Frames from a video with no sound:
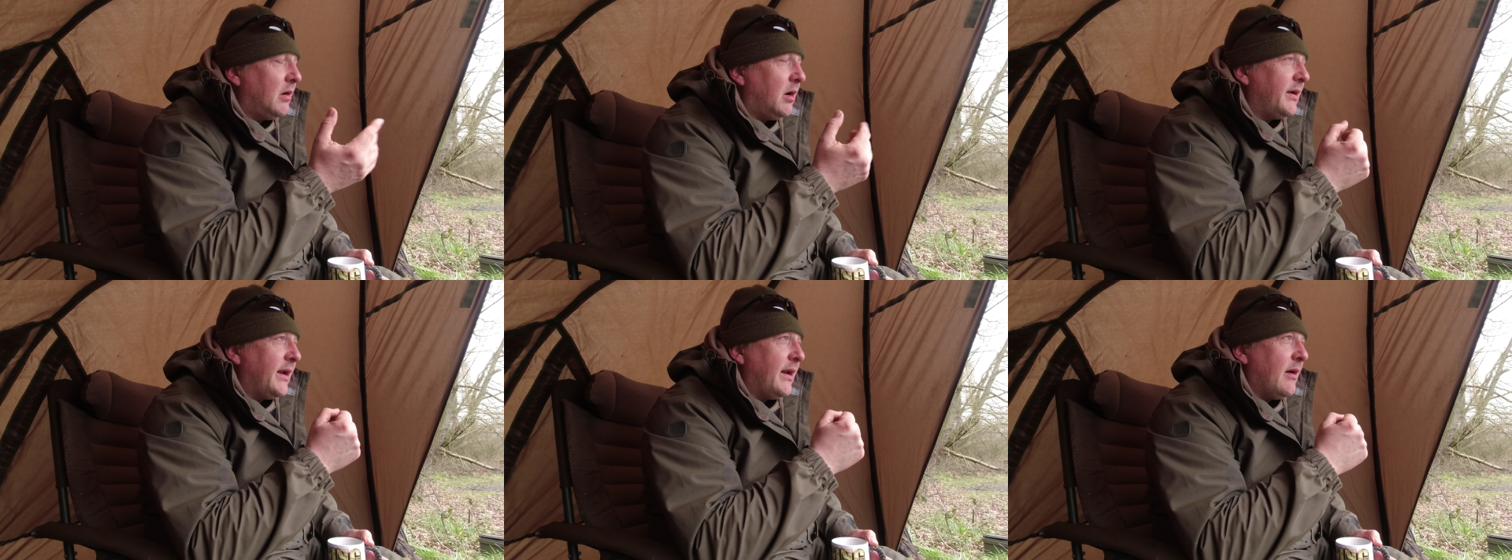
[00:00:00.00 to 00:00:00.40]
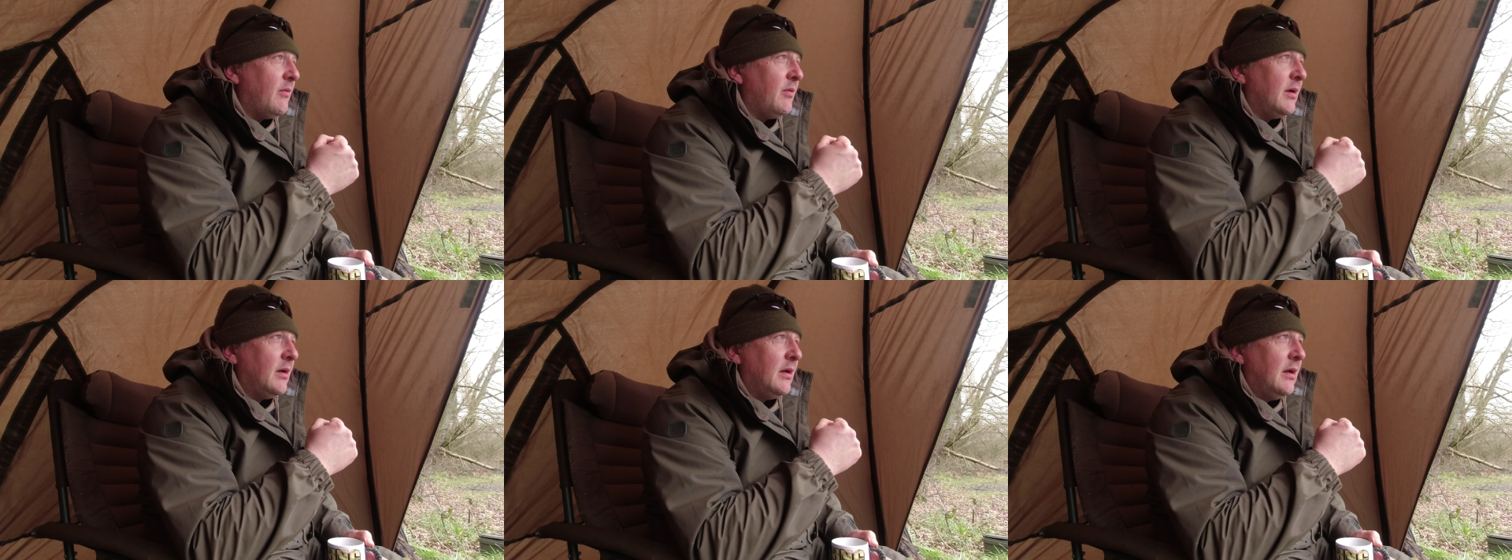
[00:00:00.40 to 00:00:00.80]
I don't know,
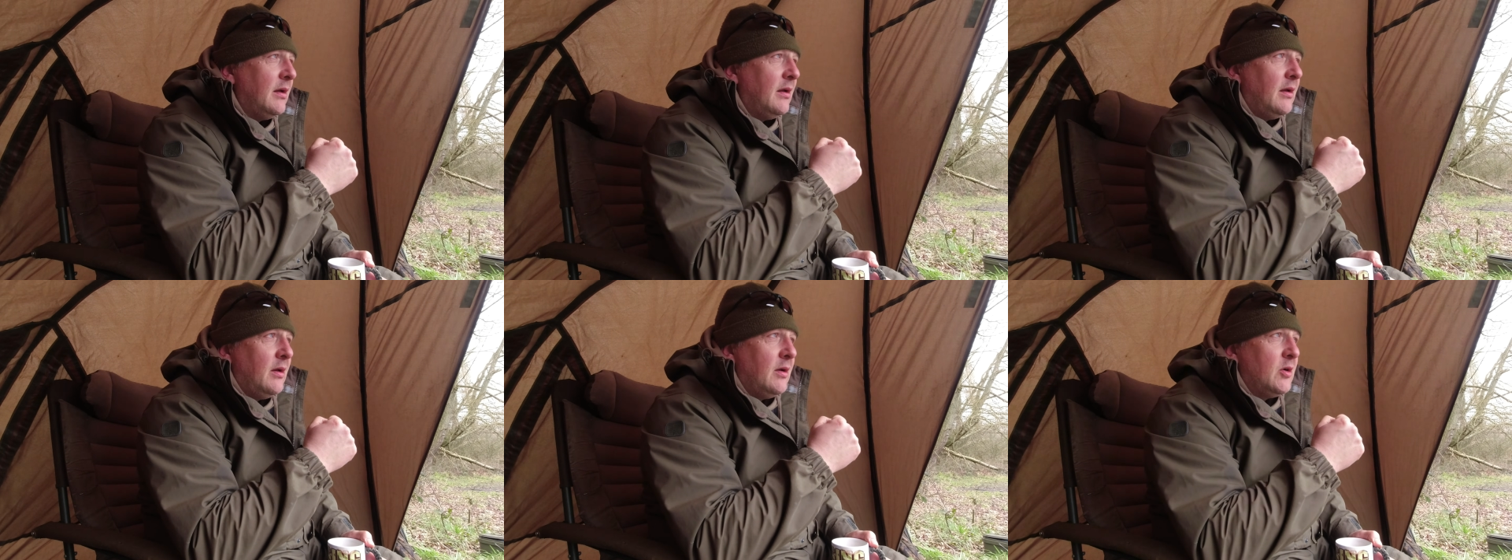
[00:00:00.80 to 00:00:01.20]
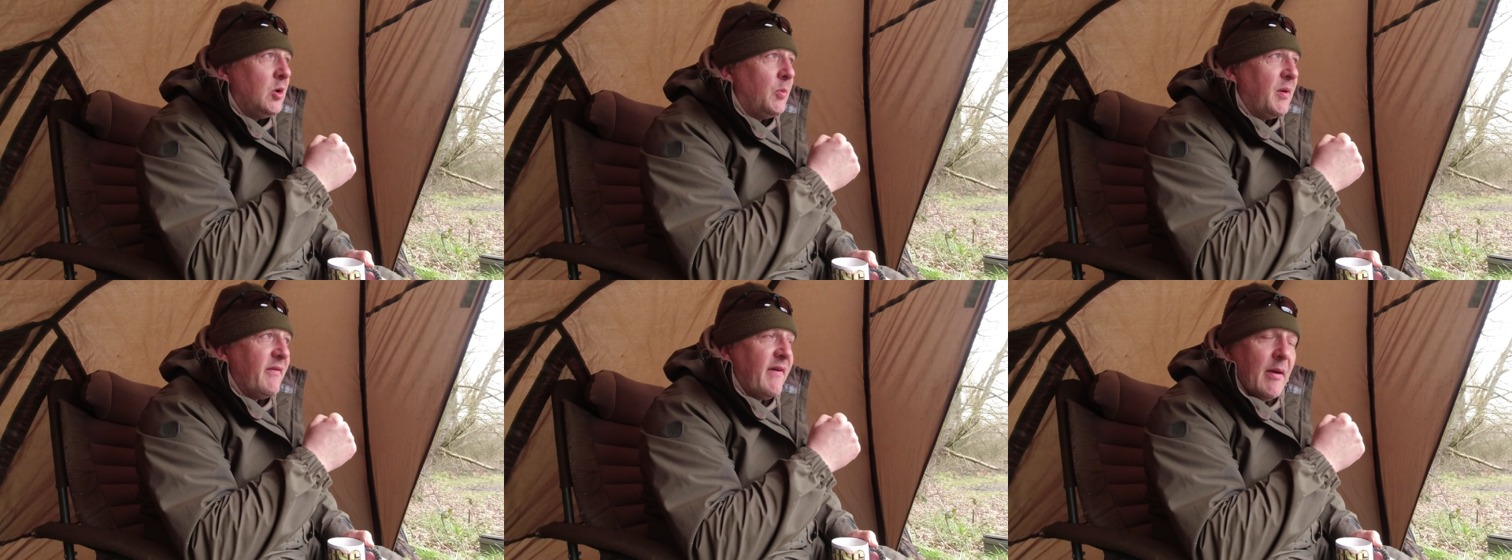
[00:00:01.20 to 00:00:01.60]
a
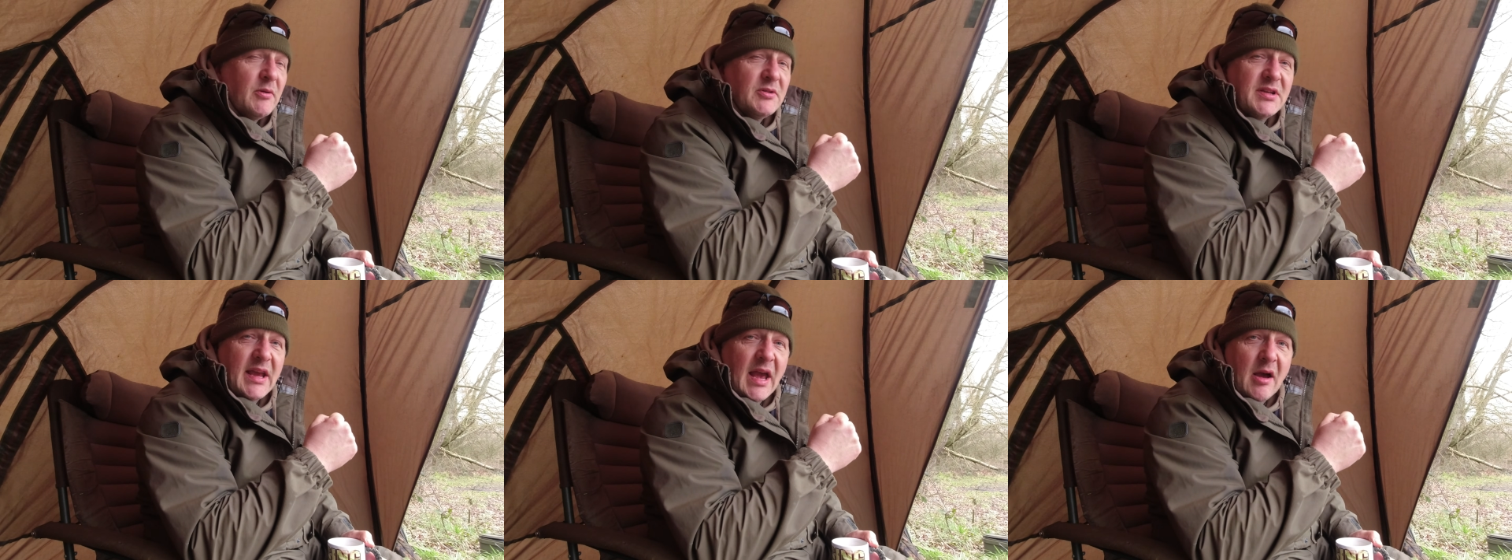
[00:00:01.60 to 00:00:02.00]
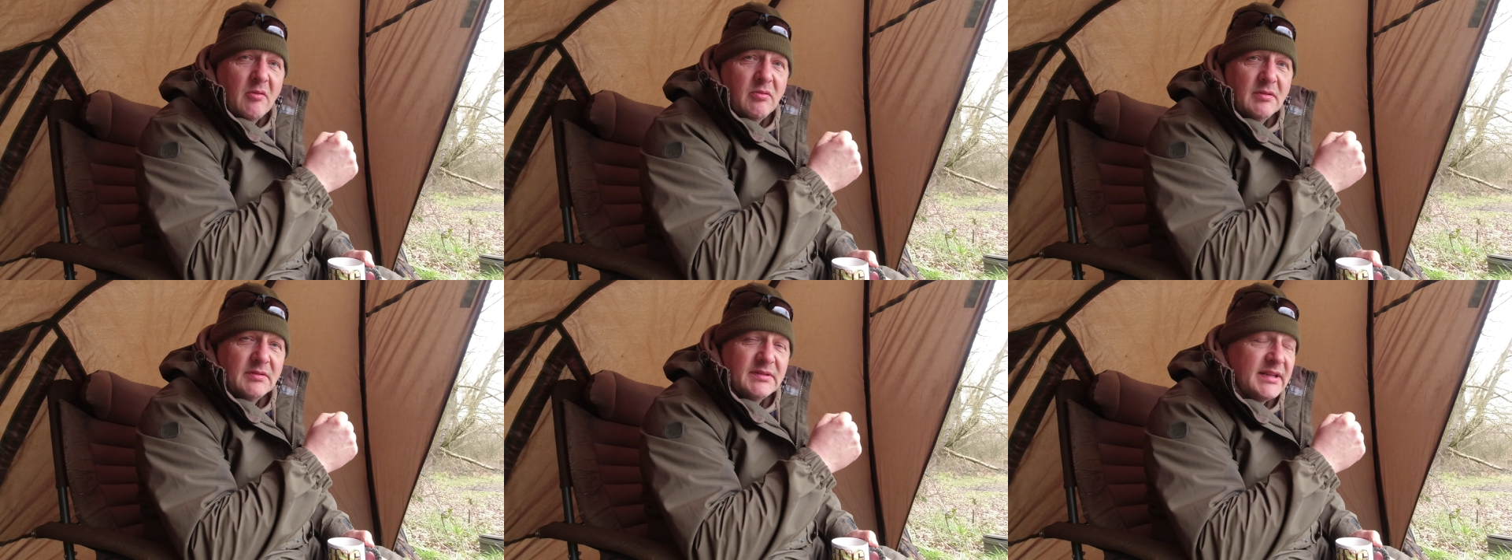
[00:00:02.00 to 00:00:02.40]
couple of hours ago.
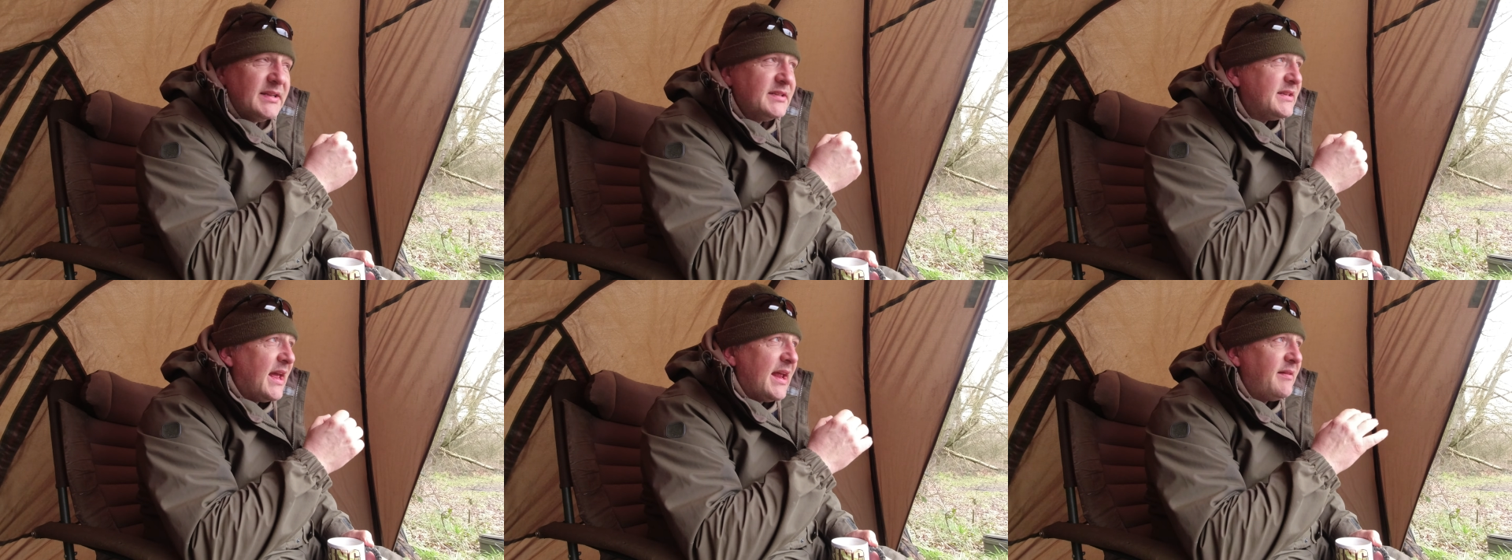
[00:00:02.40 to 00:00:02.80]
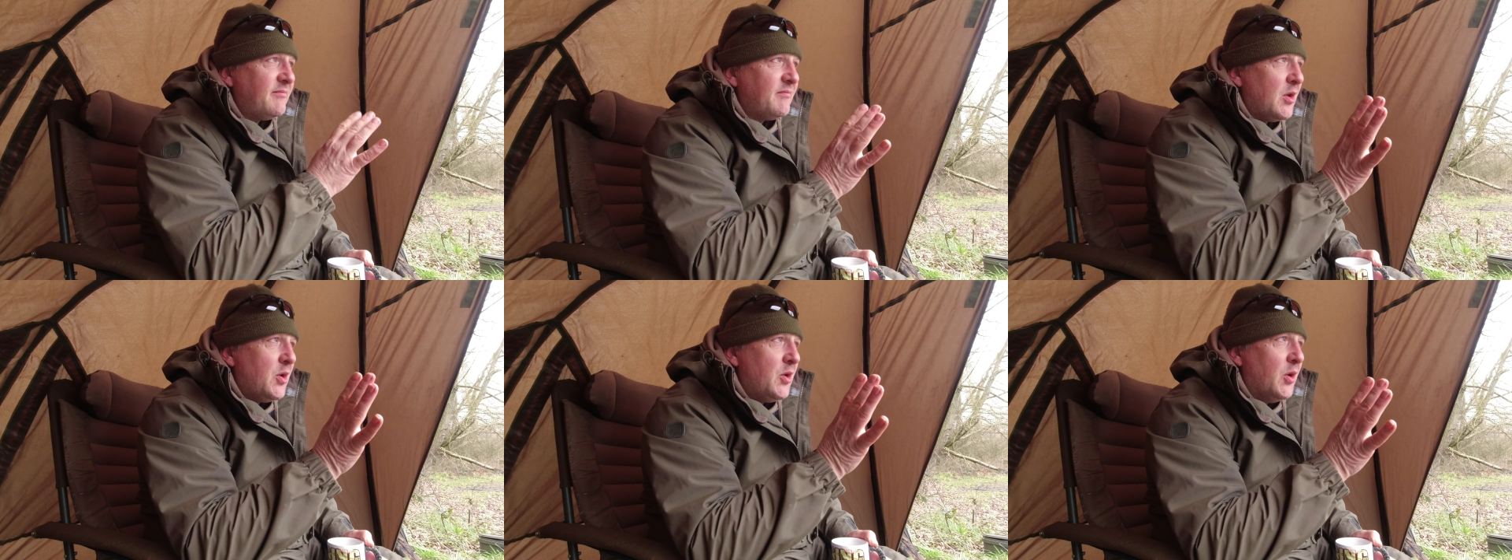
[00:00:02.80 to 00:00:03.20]
Since then,
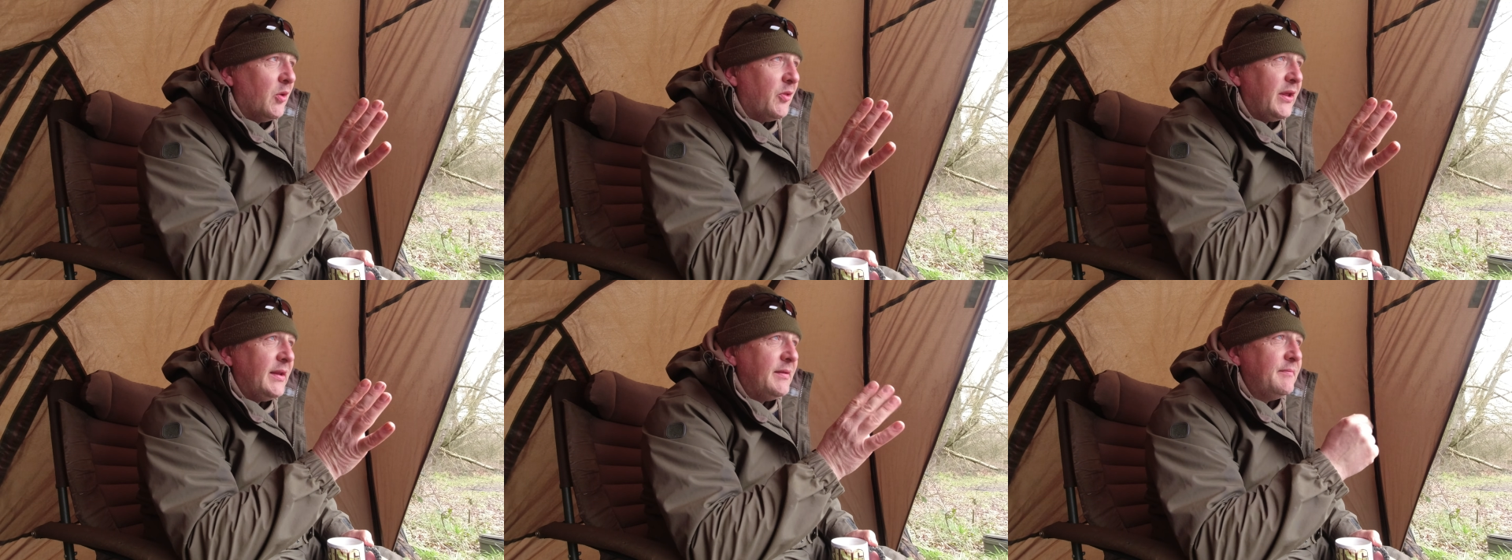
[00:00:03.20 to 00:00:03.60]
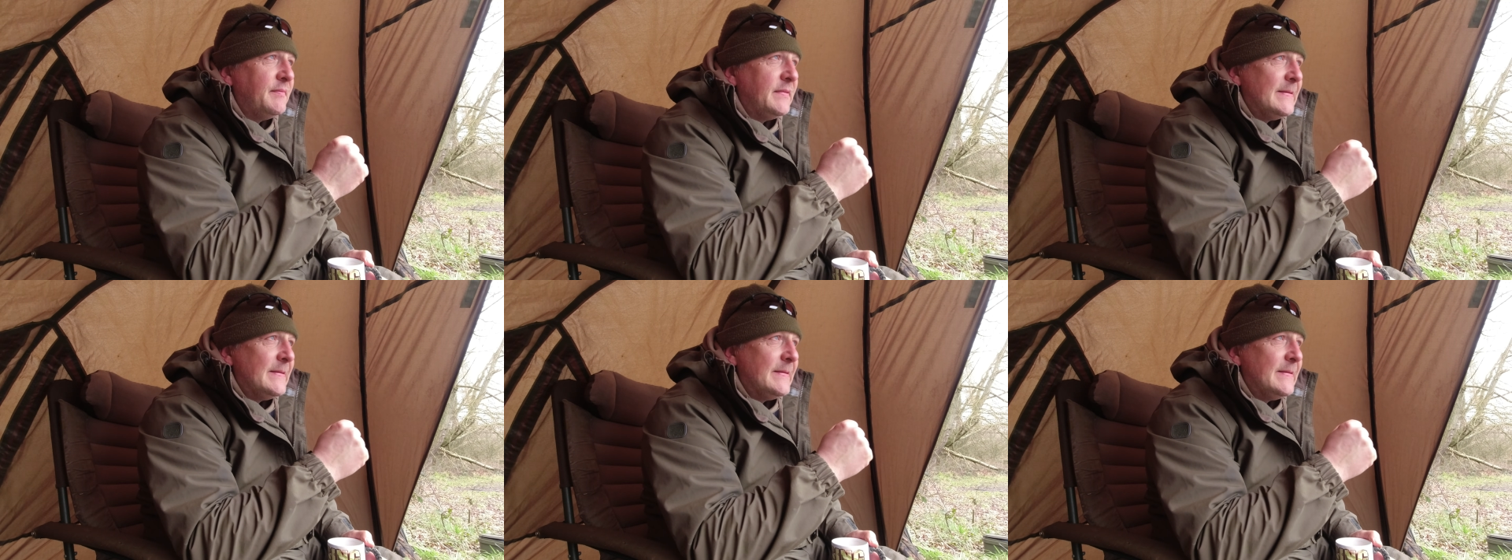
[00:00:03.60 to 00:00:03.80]
nothing.